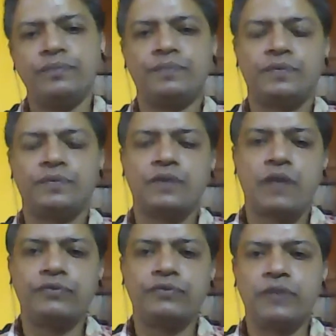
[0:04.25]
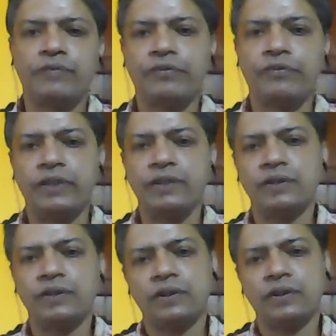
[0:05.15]
Good afternoon, everyone.
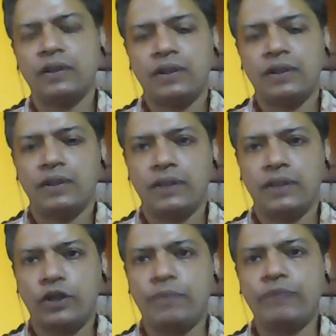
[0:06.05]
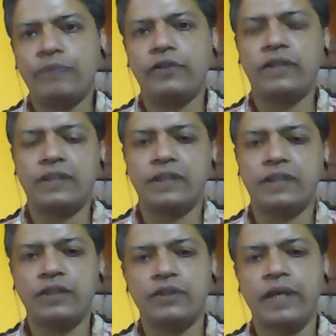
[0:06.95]
The topic for discussion
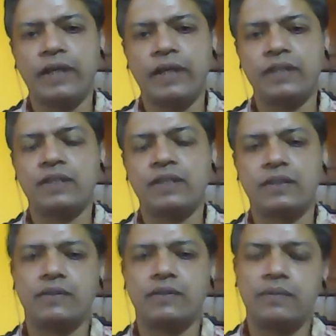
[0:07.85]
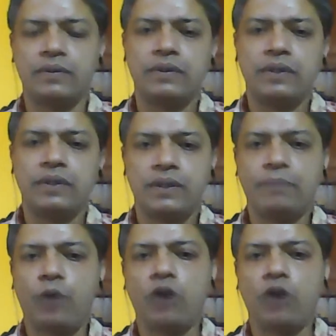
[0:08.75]
today is the
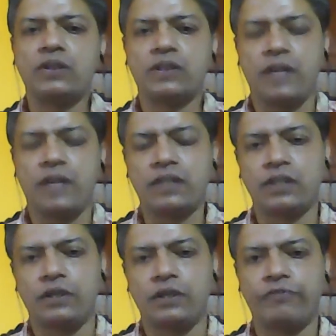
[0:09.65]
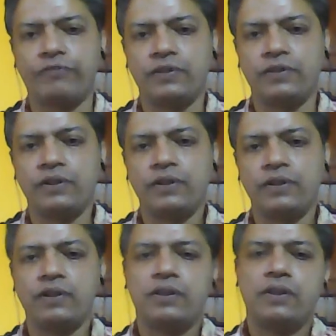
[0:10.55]
plot structure of
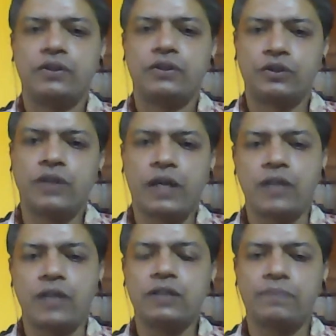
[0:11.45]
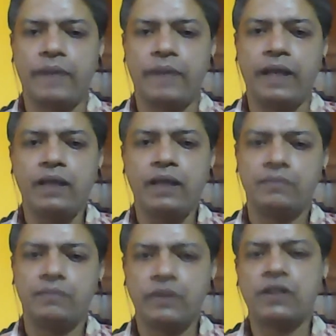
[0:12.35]
Sudraka's play
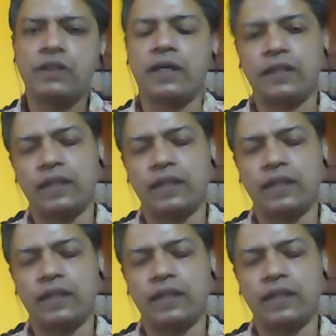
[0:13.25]
Mrichchhakatika.